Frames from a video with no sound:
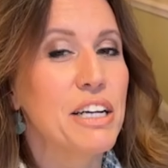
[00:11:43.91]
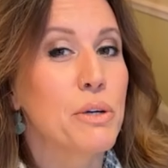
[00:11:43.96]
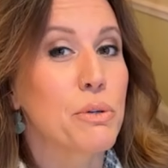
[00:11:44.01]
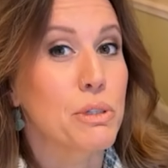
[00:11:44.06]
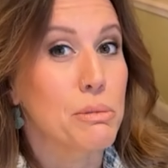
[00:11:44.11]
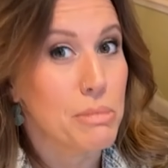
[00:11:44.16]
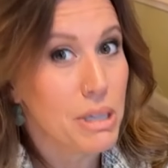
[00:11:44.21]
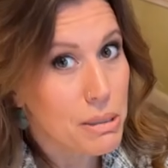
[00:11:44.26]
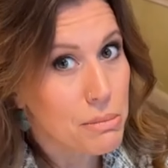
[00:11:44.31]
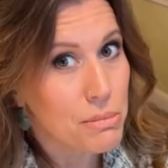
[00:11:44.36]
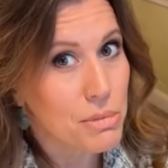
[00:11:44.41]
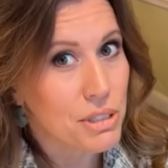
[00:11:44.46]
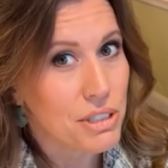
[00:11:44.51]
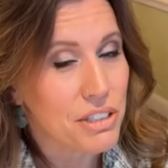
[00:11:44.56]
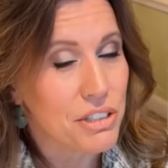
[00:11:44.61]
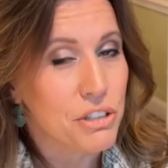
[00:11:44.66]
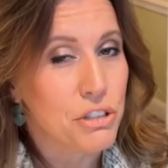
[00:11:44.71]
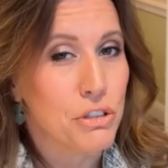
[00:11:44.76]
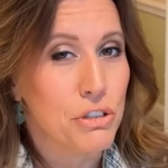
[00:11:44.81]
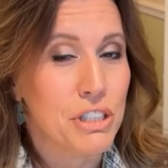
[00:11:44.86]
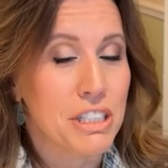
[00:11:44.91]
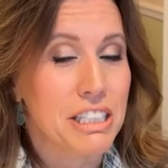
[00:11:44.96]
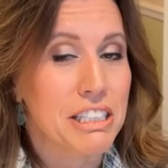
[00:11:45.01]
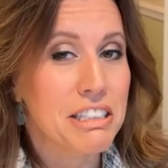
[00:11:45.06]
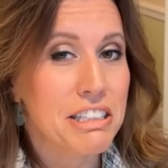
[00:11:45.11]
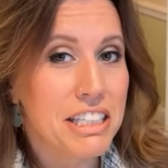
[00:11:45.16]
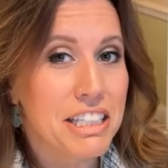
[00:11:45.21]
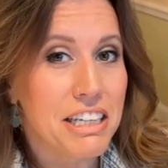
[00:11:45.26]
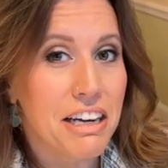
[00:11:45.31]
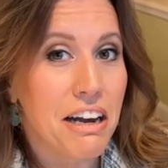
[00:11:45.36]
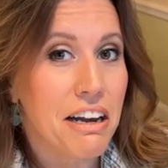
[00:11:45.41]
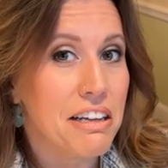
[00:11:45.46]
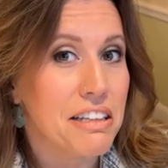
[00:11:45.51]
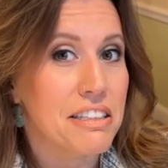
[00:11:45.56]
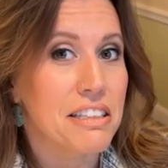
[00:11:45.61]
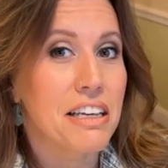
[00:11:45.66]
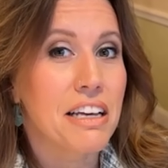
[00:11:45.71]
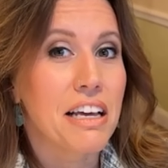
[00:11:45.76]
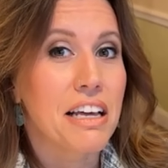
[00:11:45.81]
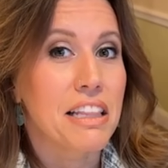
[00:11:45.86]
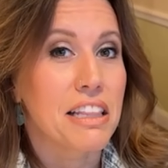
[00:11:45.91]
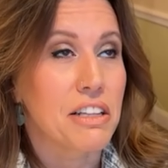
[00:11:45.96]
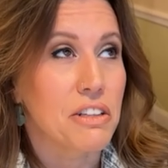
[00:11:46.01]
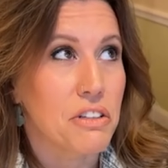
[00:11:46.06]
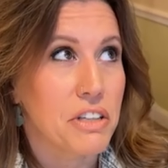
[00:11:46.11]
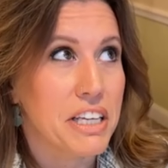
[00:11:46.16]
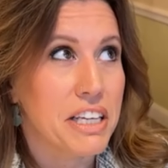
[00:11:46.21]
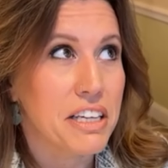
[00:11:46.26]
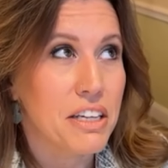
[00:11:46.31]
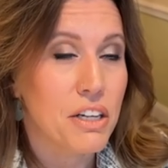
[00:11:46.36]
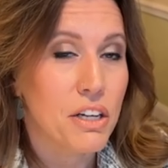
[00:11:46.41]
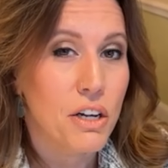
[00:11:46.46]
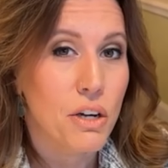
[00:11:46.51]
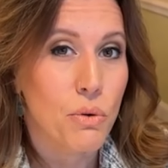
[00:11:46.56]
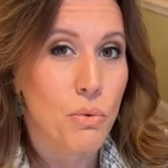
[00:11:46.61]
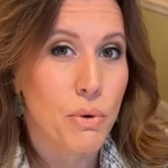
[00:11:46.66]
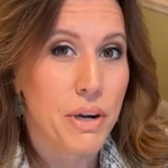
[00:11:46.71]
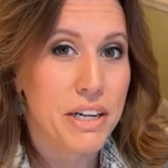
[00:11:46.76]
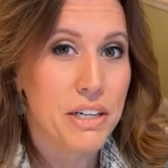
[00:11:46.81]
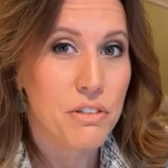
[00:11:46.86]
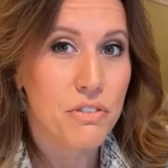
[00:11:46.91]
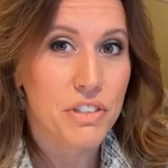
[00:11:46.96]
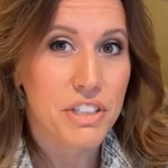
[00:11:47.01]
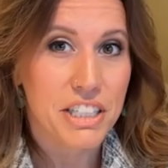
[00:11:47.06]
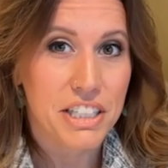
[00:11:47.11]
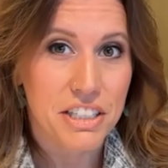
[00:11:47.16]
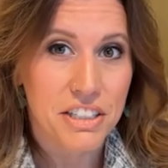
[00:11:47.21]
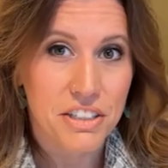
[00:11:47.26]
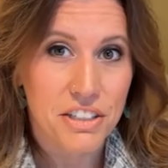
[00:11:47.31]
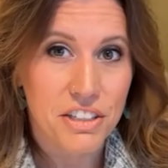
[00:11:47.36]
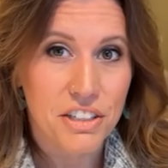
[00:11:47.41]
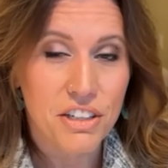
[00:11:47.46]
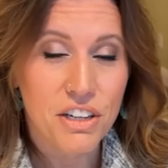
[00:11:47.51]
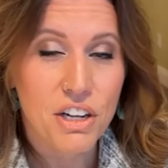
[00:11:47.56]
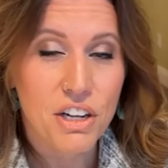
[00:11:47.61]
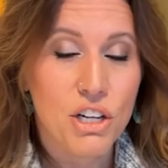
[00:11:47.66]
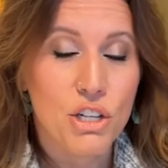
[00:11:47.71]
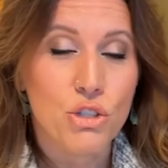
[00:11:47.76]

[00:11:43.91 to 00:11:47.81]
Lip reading: remember you can click on the link right over here